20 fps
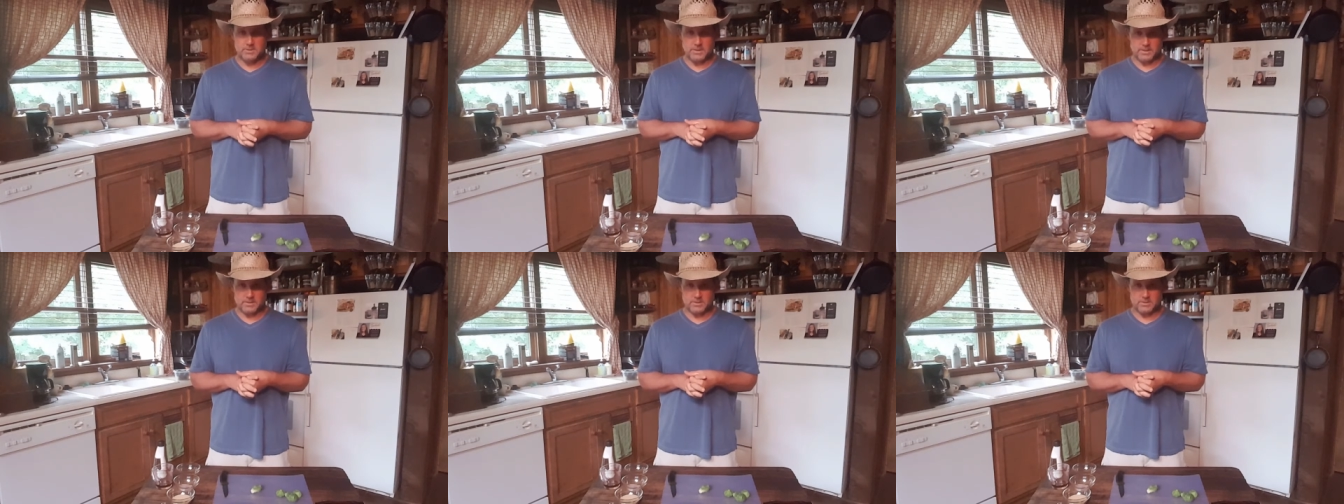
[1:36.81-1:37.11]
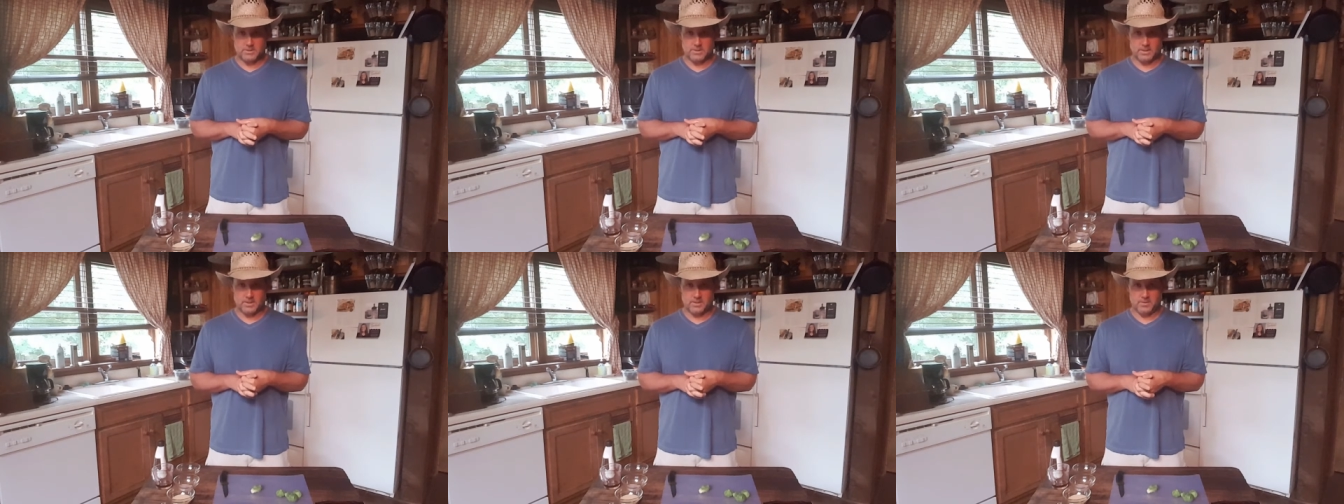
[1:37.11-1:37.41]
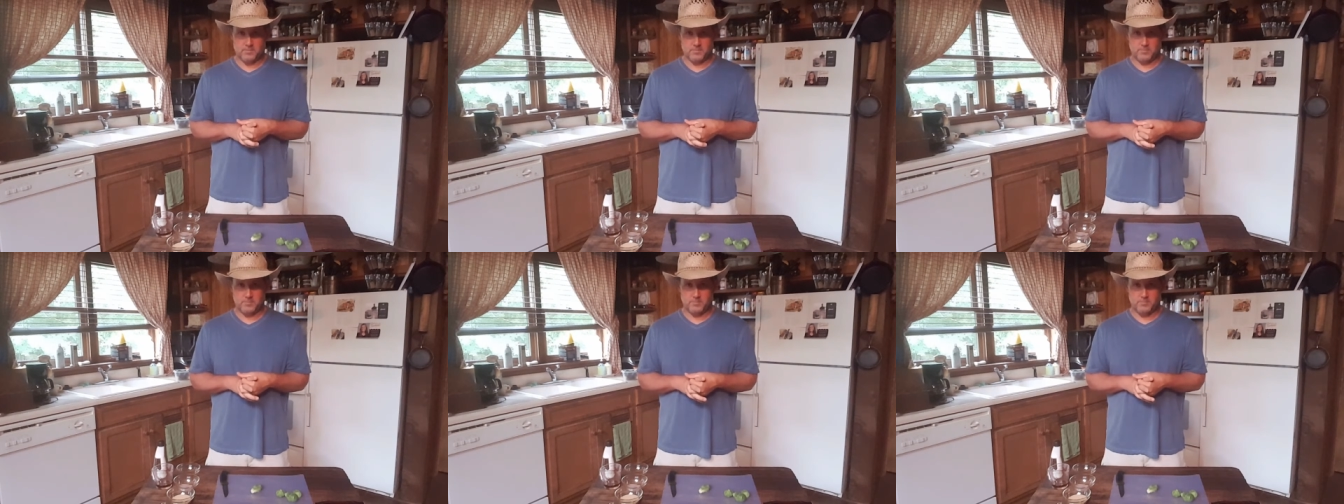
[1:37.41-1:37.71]
I just kind
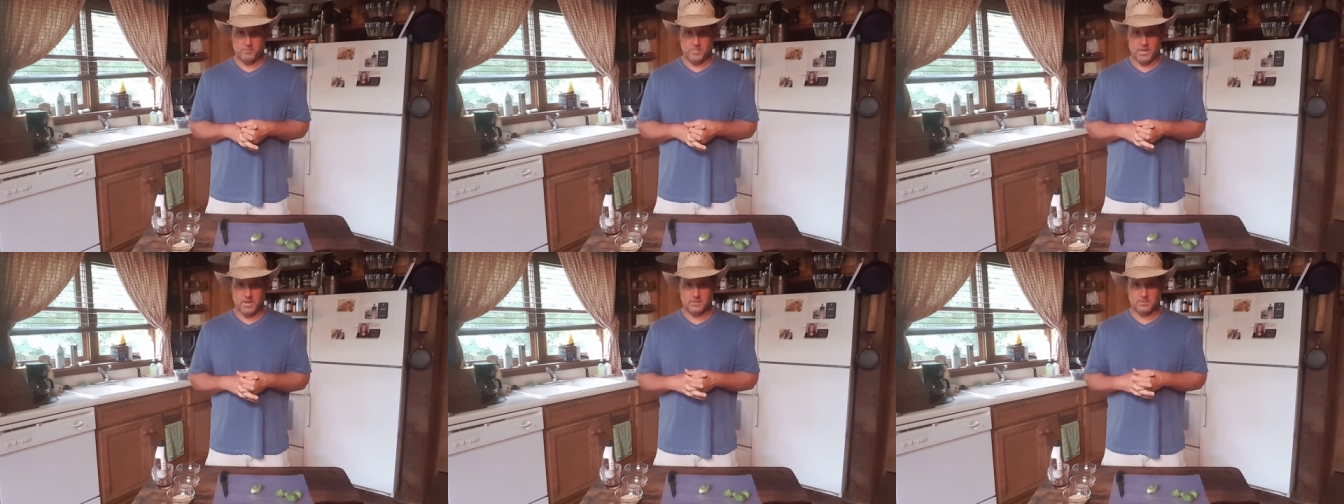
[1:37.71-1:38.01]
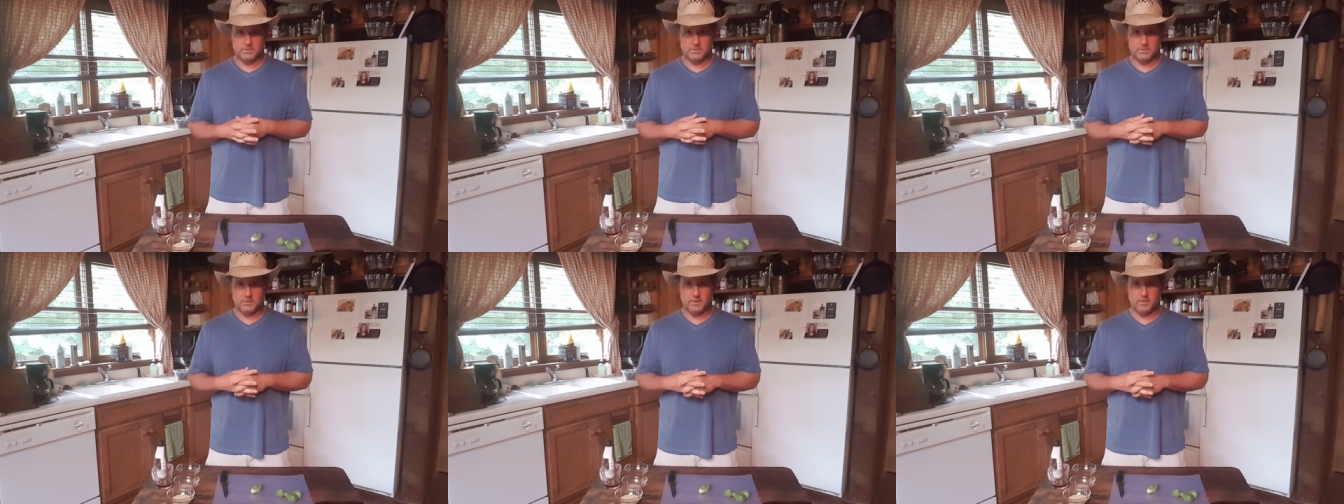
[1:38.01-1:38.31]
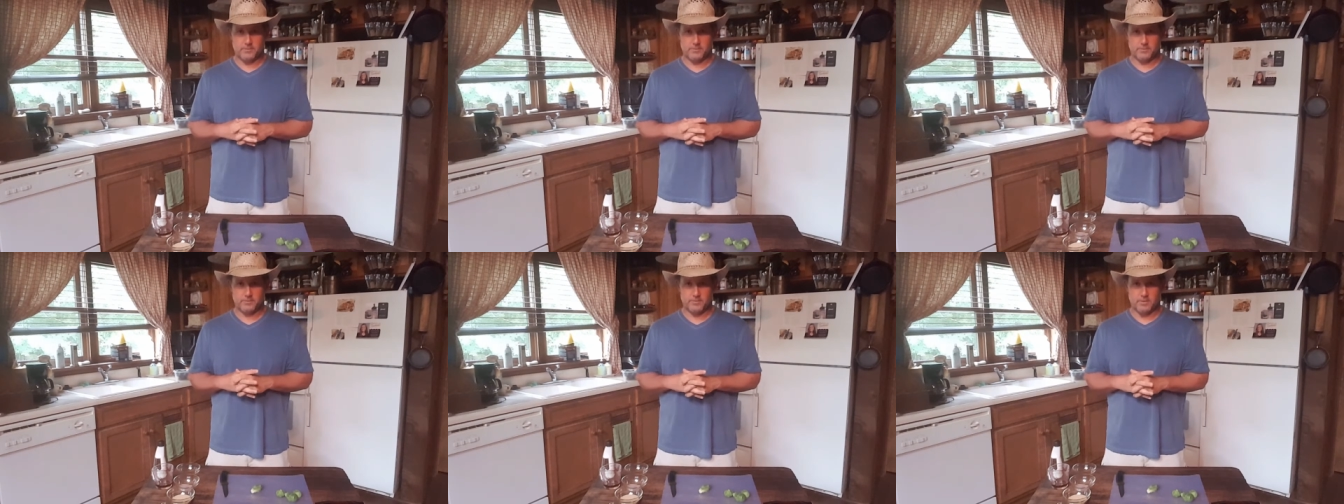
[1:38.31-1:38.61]
of make
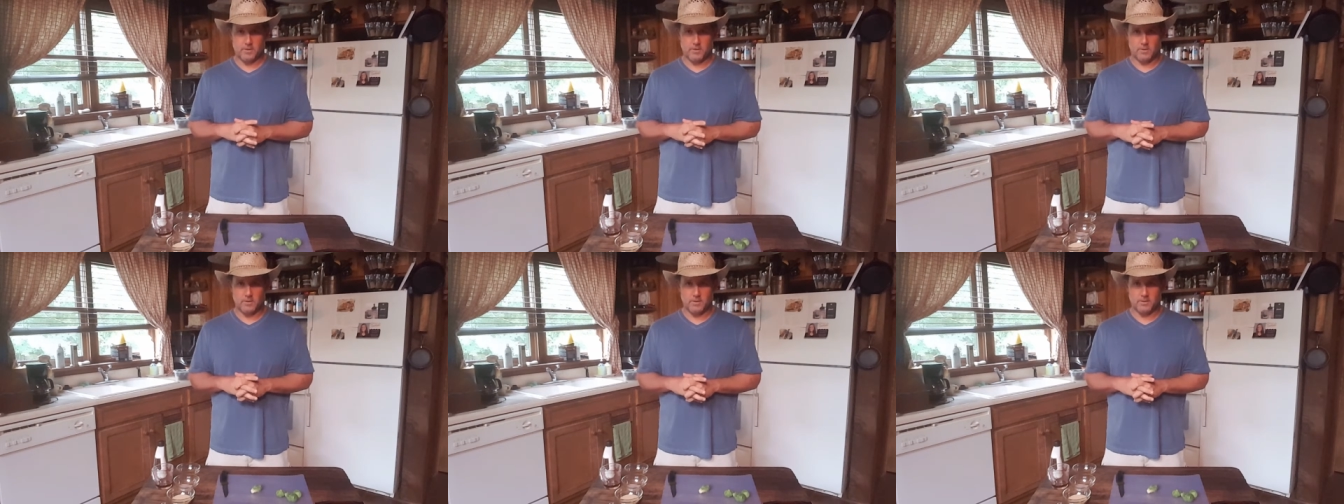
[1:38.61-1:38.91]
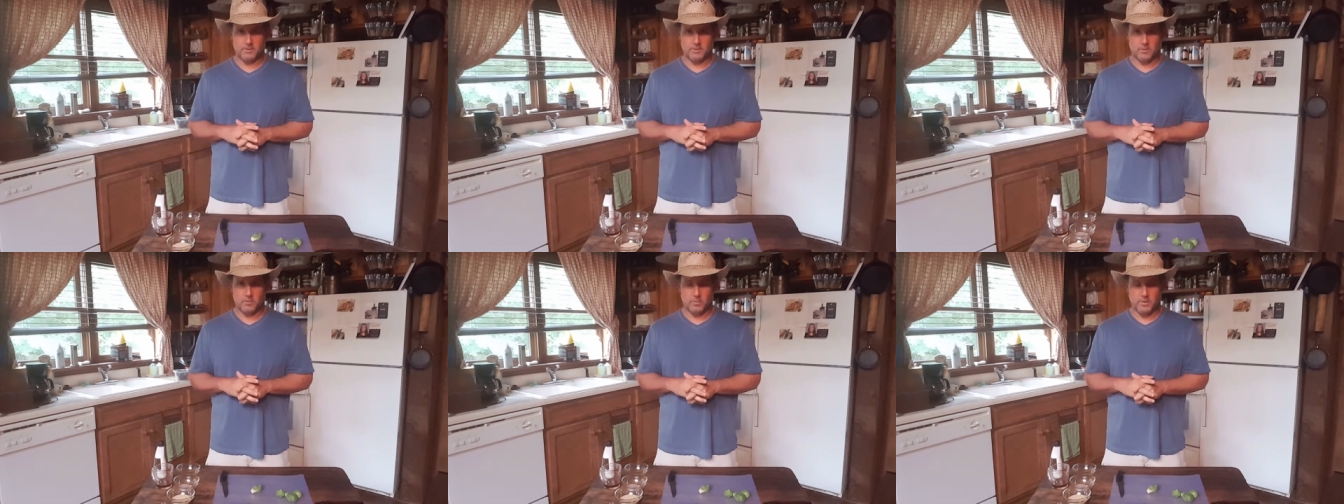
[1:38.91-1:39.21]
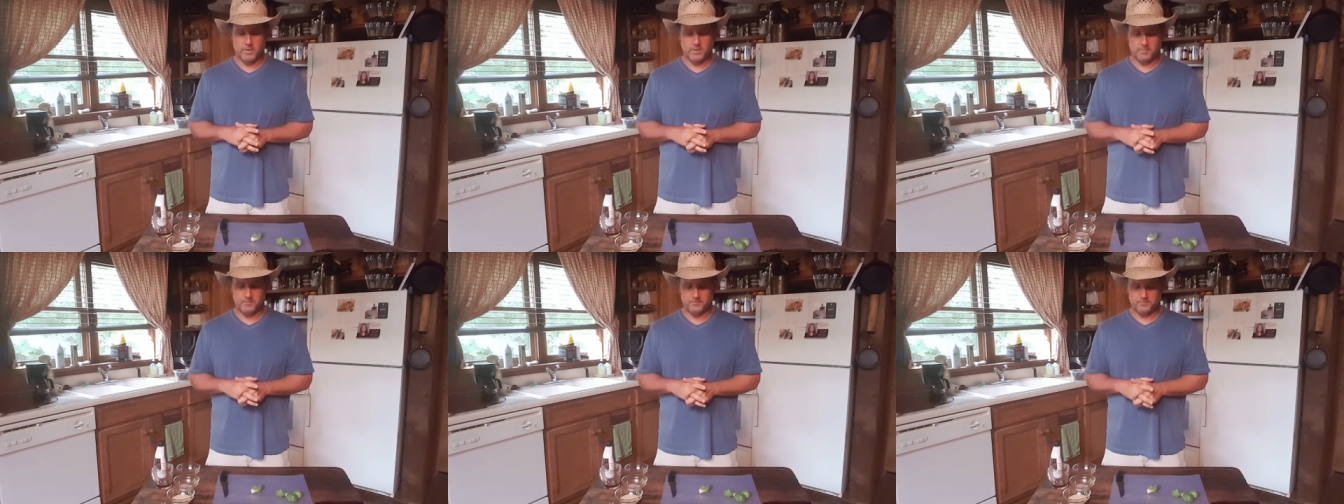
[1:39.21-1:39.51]
stuff on a
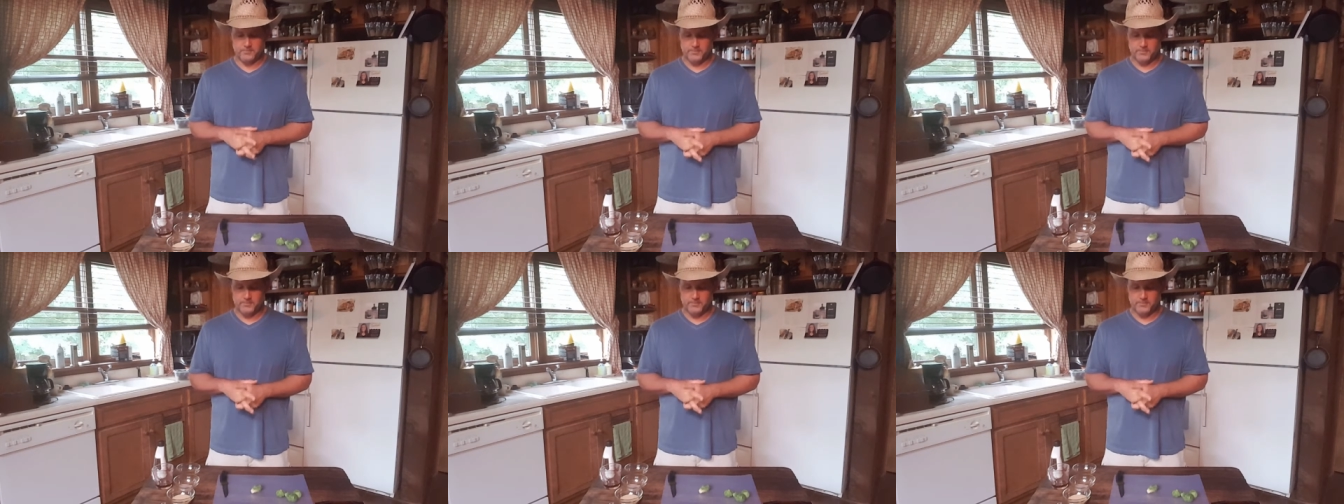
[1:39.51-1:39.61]
whim